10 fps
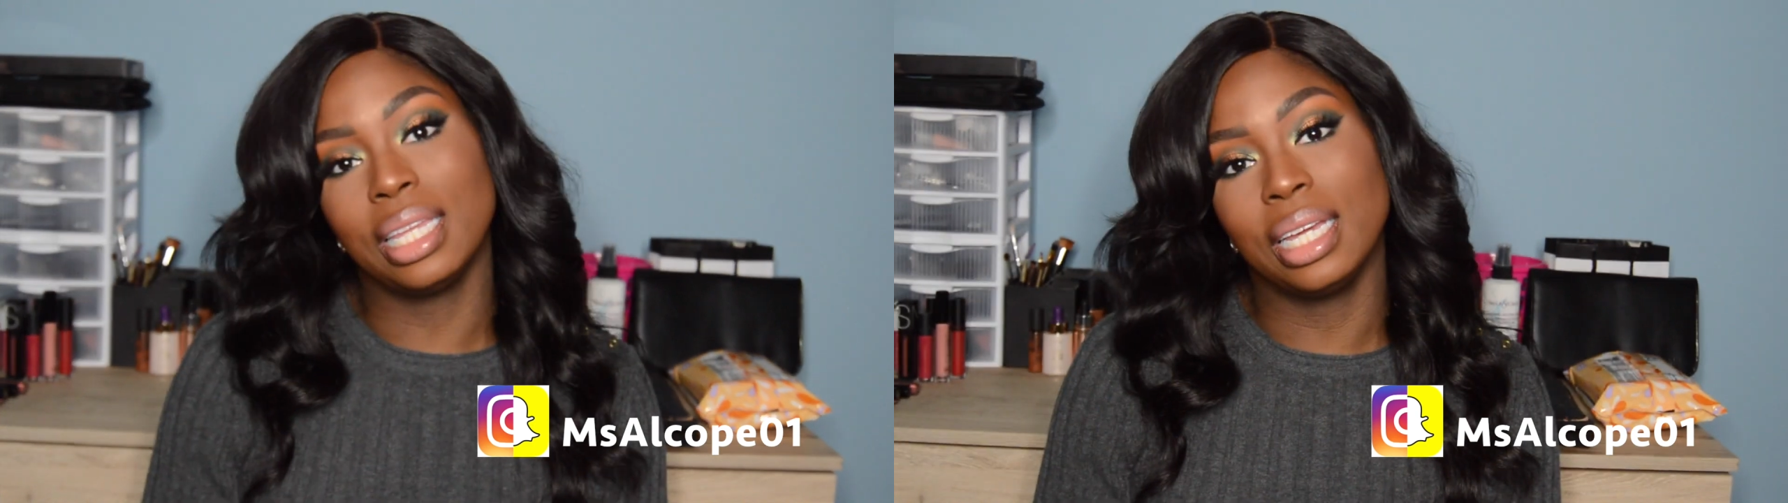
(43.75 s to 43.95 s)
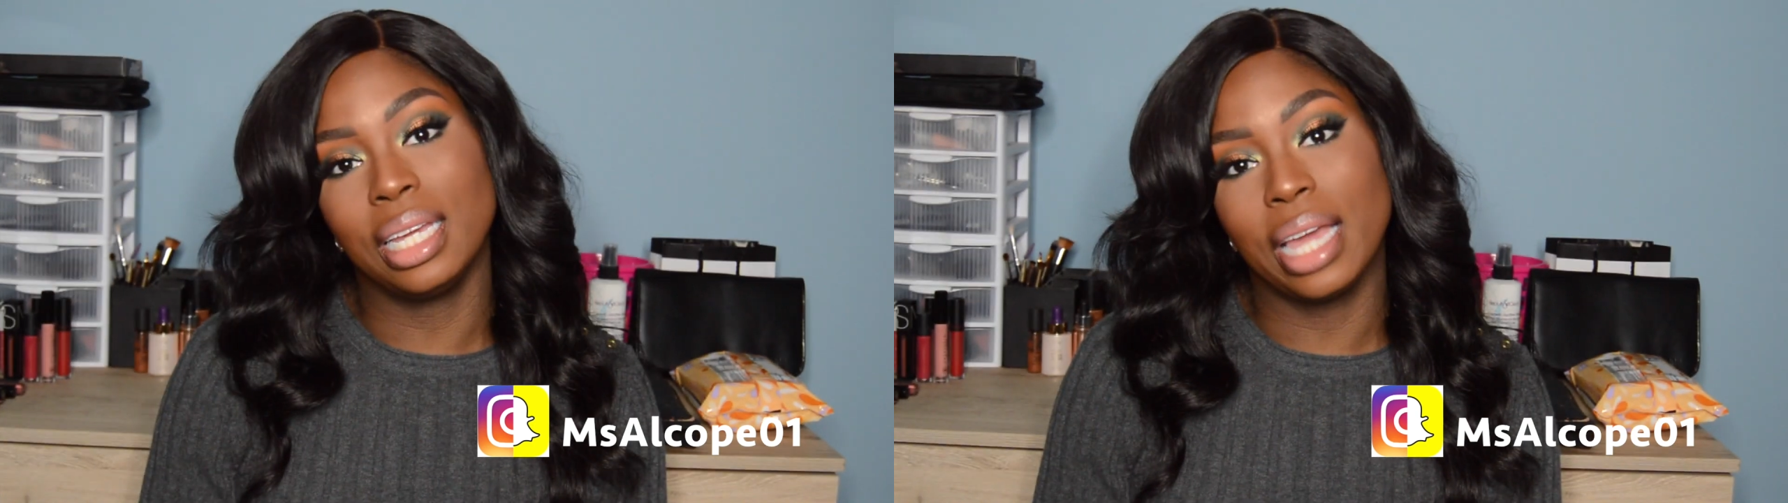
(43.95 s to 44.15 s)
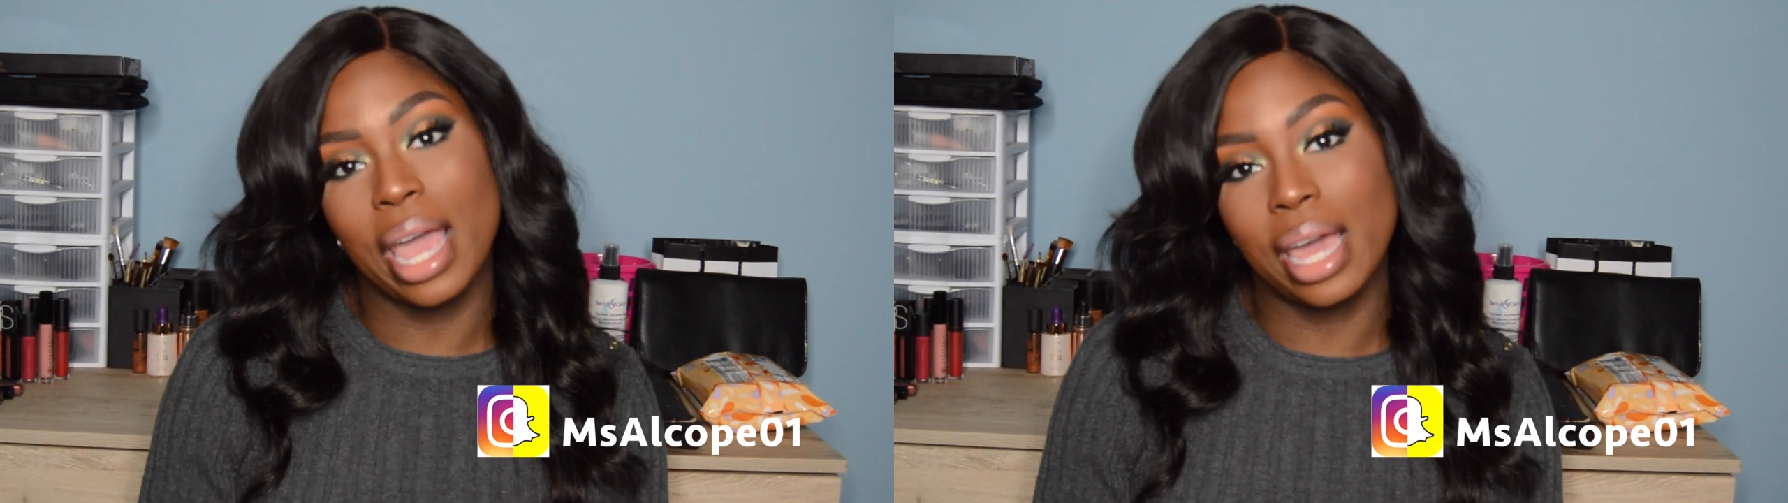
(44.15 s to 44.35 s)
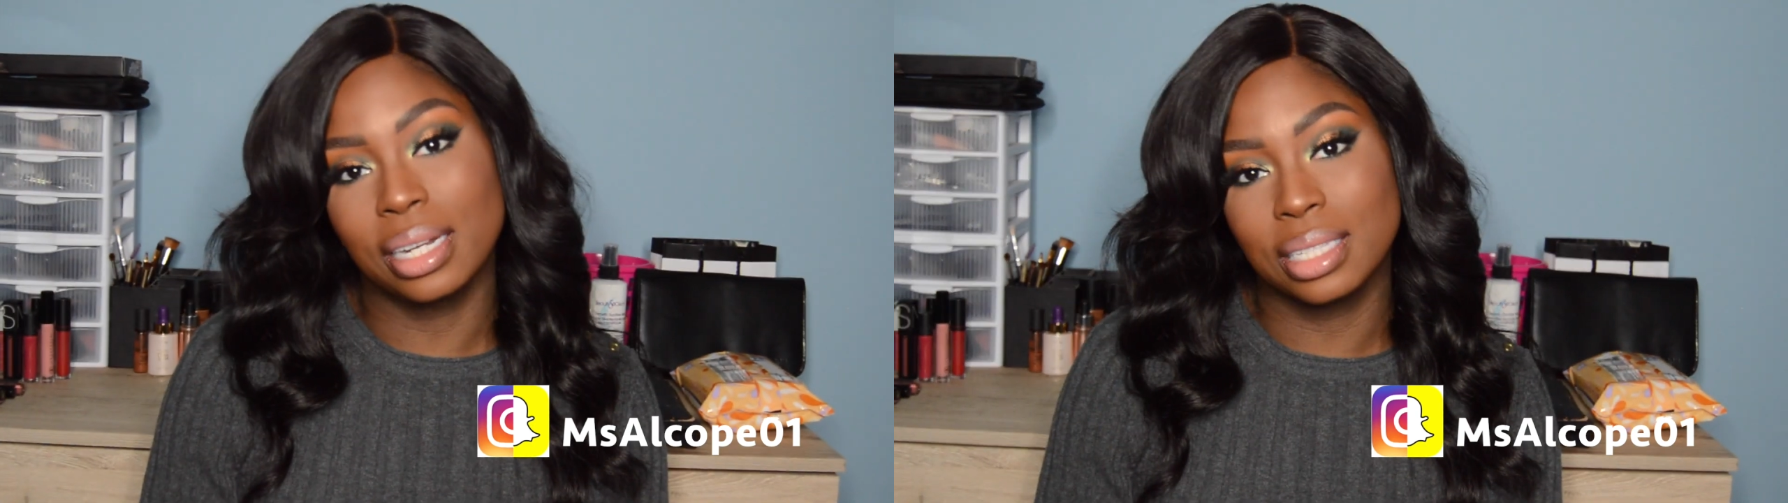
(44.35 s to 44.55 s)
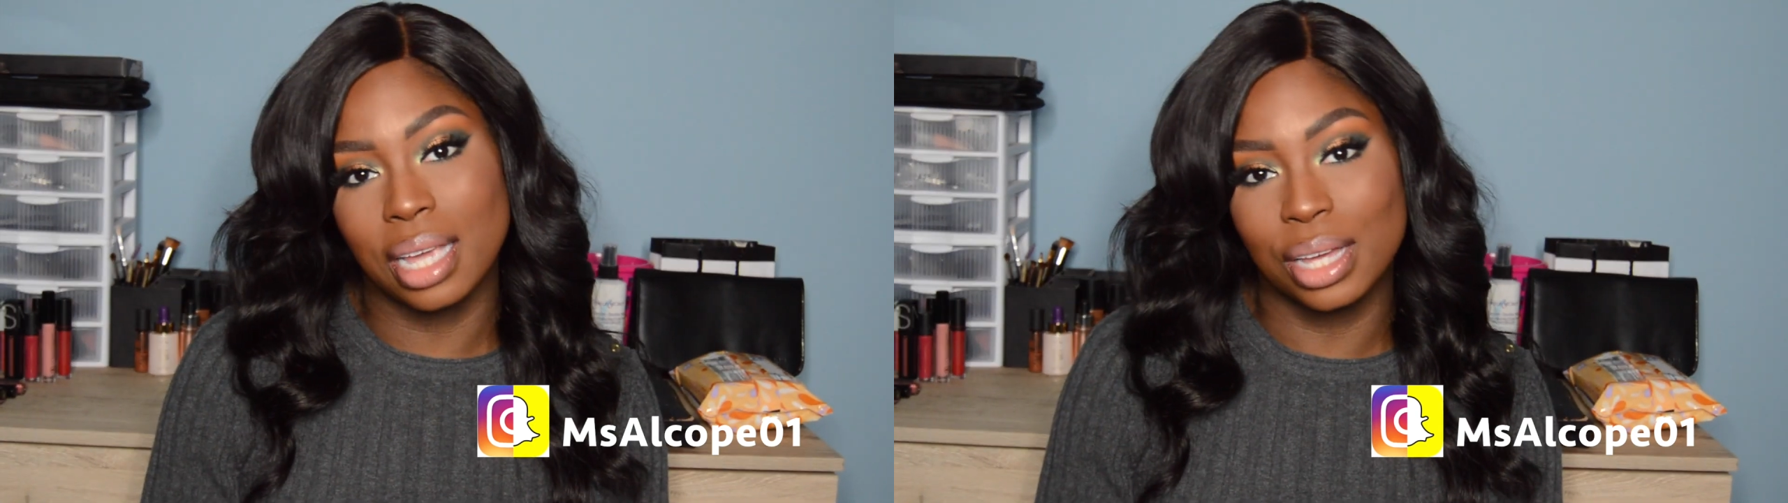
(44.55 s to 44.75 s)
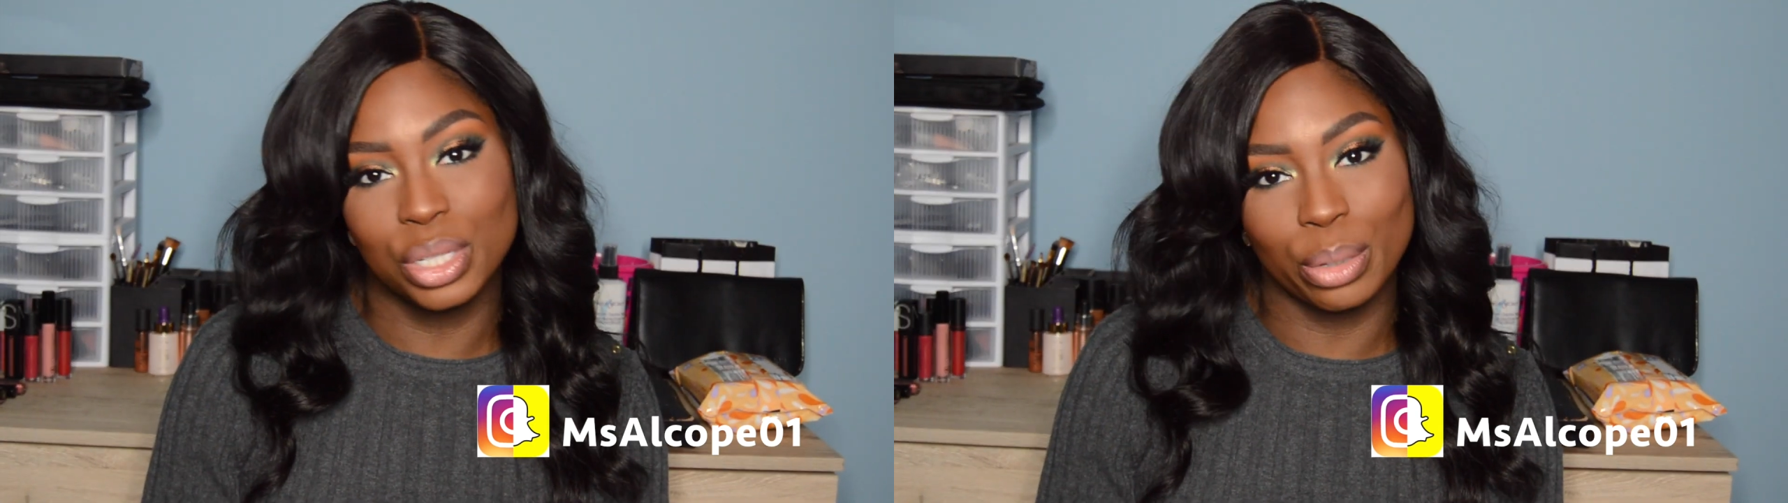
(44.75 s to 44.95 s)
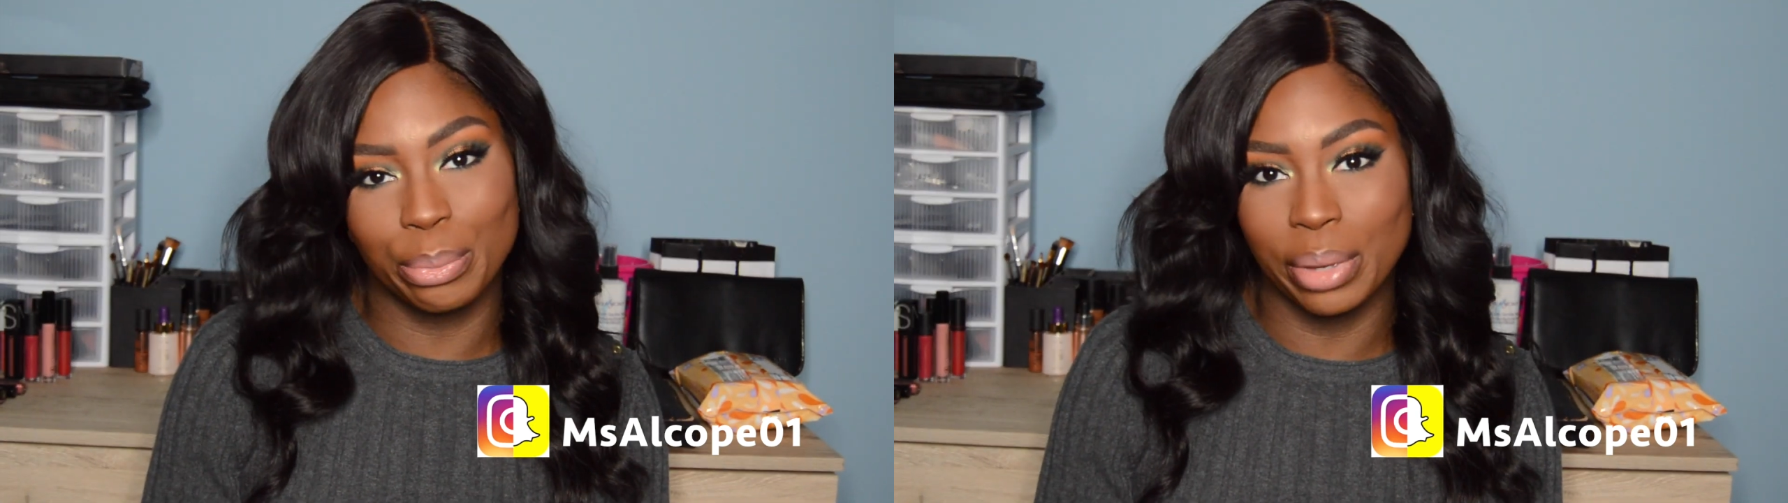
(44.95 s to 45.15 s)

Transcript: the Anastasia